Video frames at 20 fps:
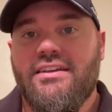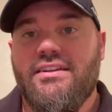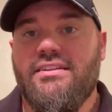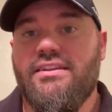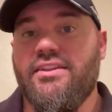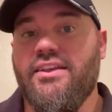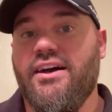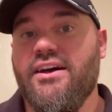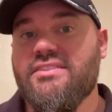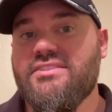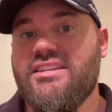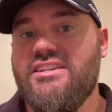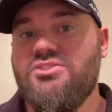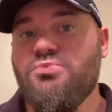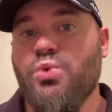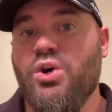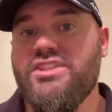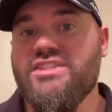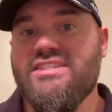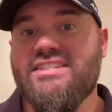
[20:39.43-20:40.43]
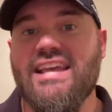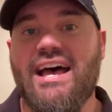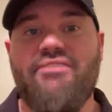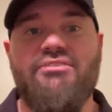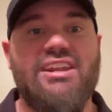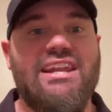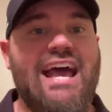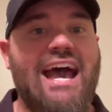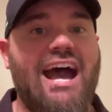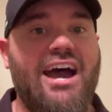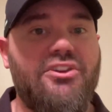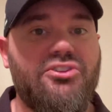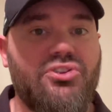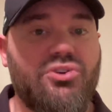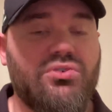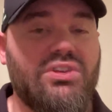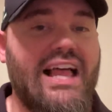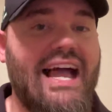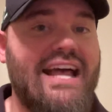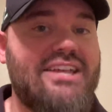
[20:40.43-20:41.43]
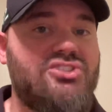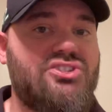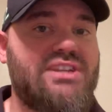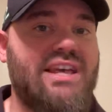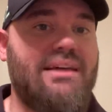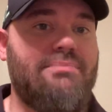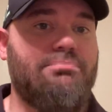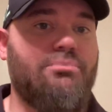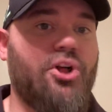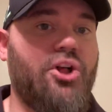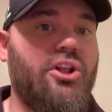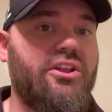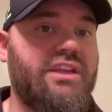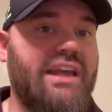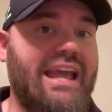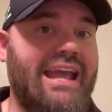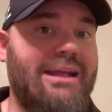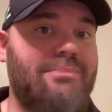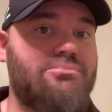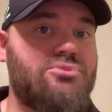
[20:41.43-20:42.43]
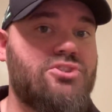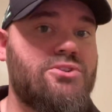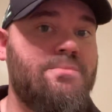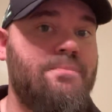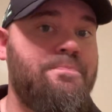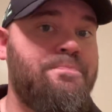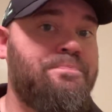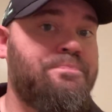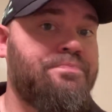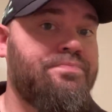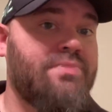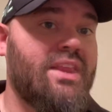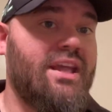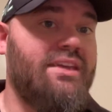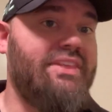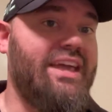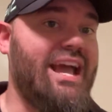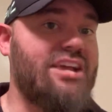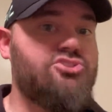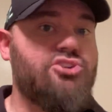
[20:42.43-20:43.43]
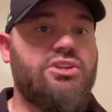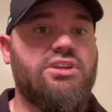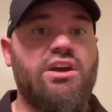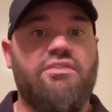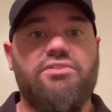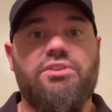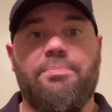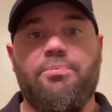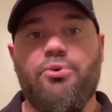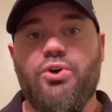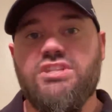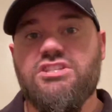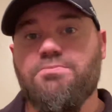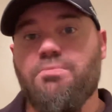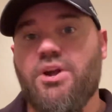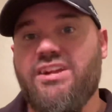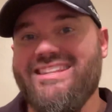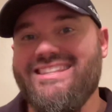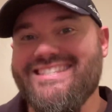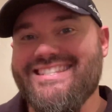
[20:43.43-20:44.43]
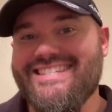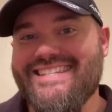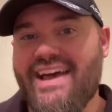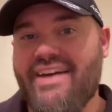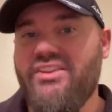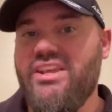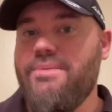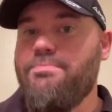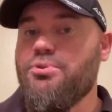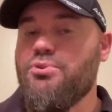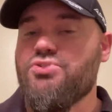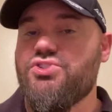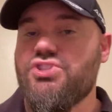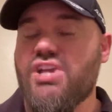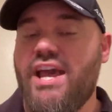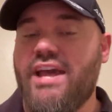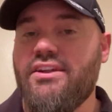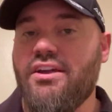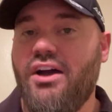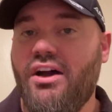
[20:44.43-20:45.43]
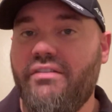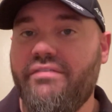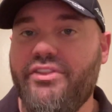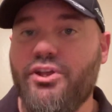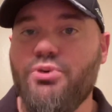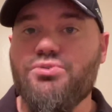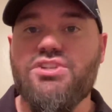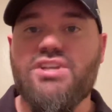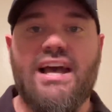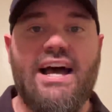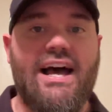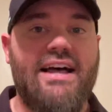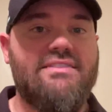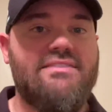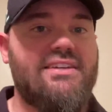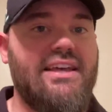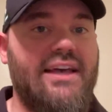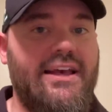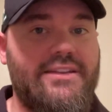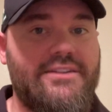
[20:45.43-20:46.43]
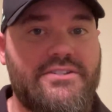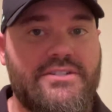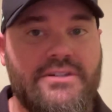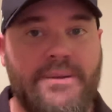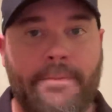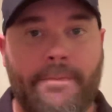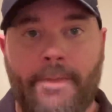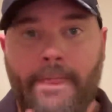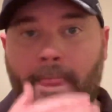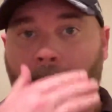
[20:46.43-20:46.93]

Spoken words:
Now, the Huskies won seven out of their last 10 ball games. They actually covered the point spread in 70% of those contests.